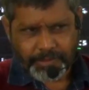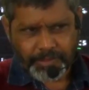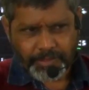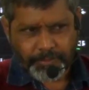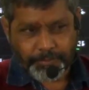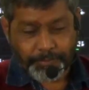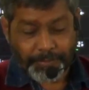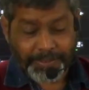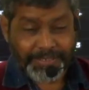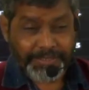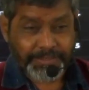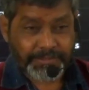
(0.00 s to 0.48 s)

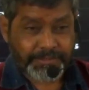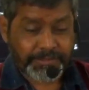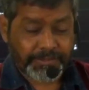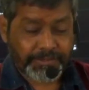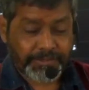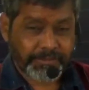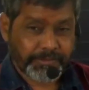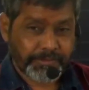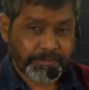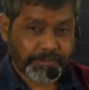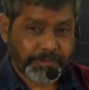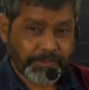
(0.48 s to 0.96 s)
But
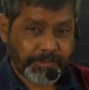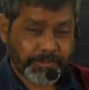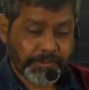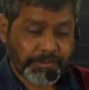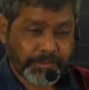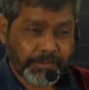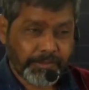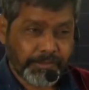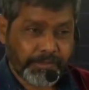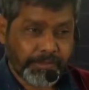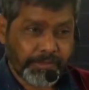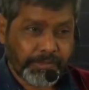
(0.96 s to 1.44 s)

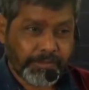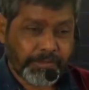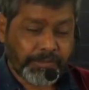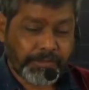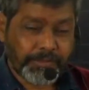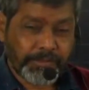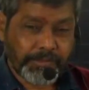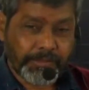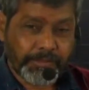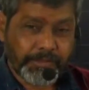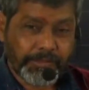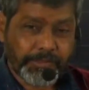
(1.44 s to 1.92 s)

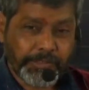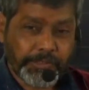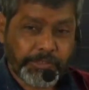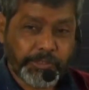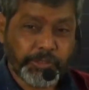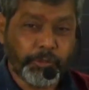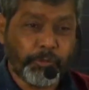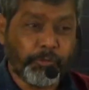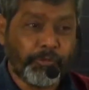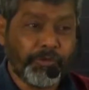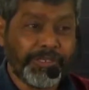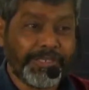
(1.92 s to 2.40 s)

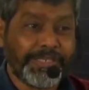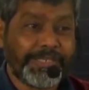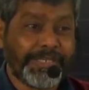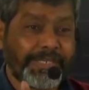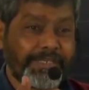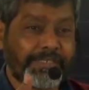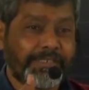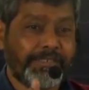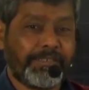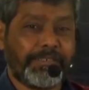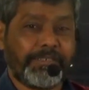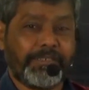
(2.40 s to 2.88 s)
you will
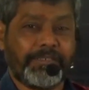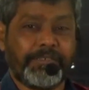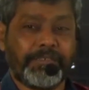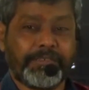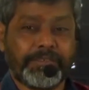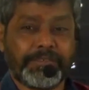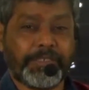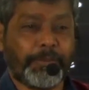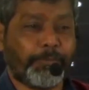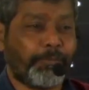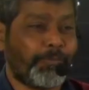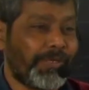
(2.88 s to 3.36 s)
get
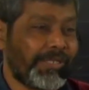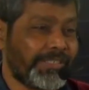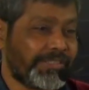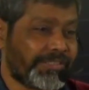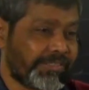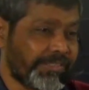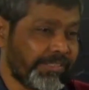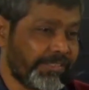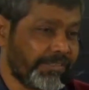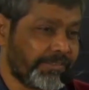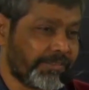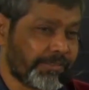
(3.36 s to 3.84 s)
the
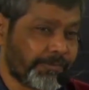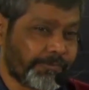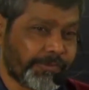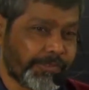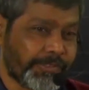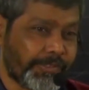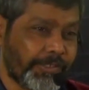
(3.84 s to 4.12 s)
blessings of the